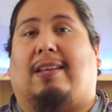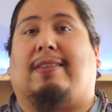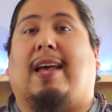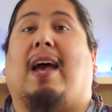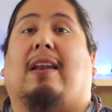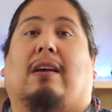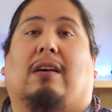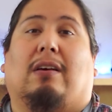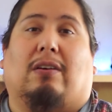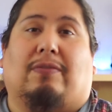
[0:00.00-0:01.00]
and that
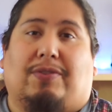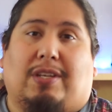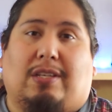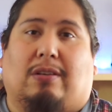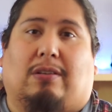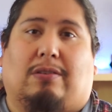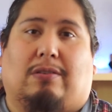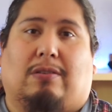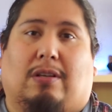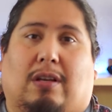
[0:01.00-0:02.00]
of
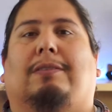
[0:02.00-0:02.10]
Jesus.